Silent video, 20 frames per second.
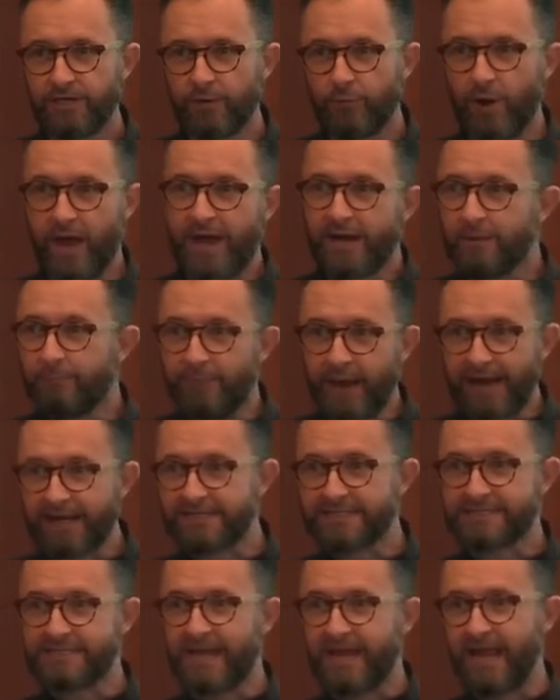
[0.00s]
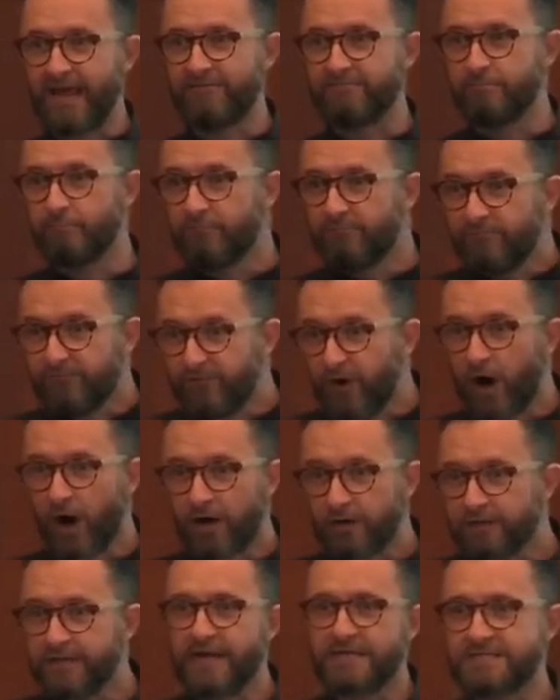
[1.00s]
Iran and Pakistan have
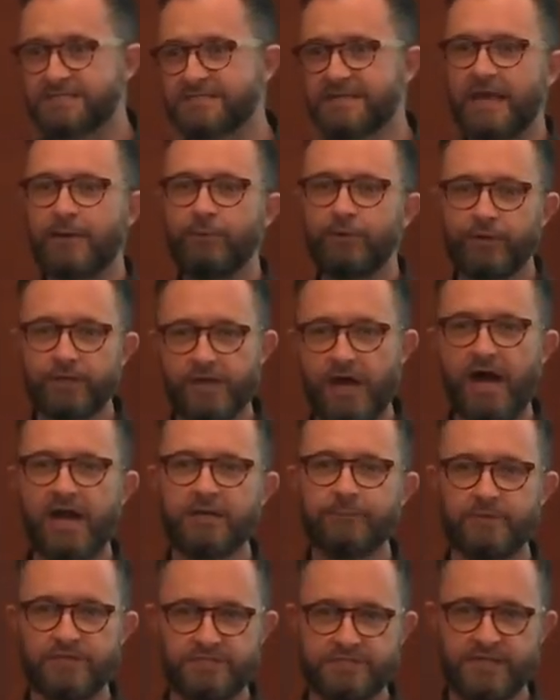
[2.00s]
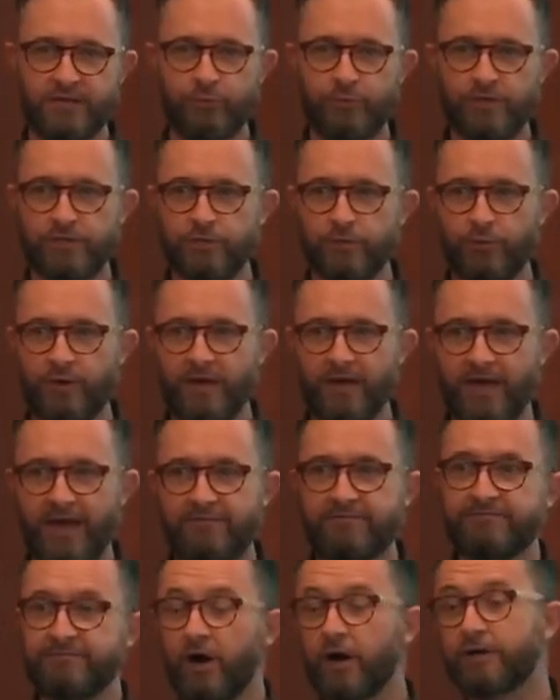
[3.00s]
far less stable economies than we do,
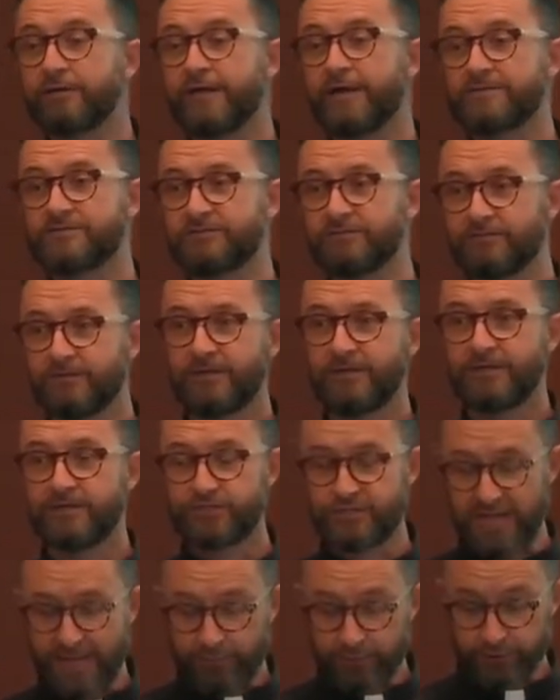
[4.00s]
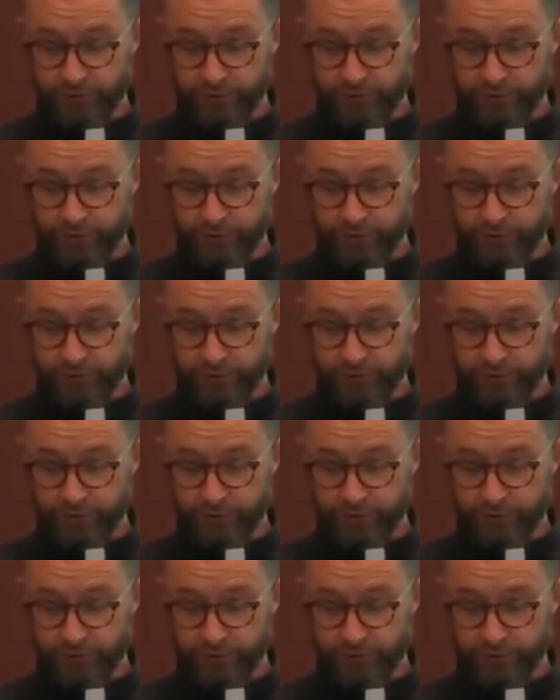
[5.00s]
have far less stable